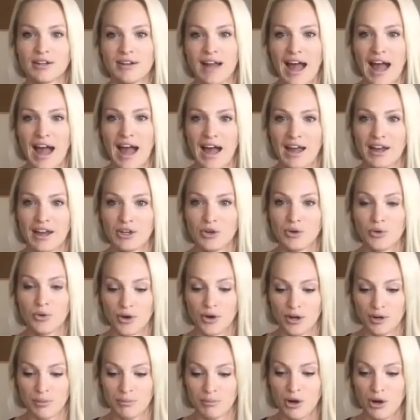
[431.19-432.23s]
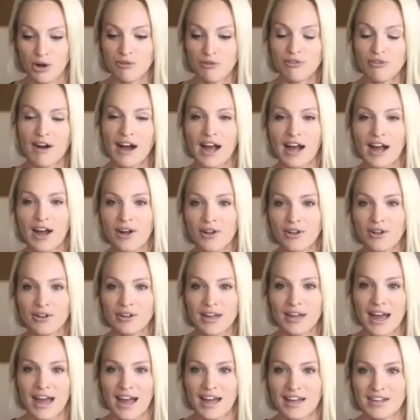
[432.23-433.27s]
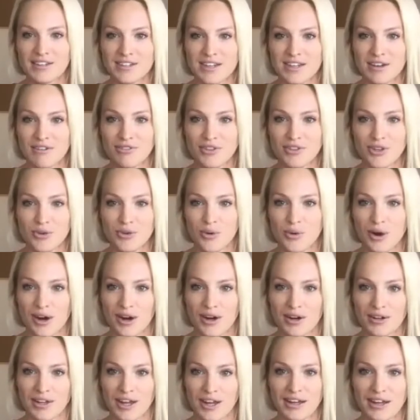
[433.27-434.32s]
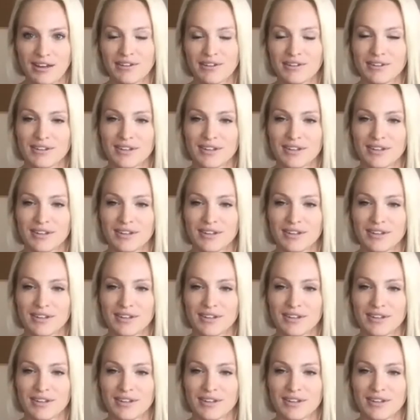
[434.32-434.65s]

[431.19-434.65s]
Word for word: at your profile as if you are like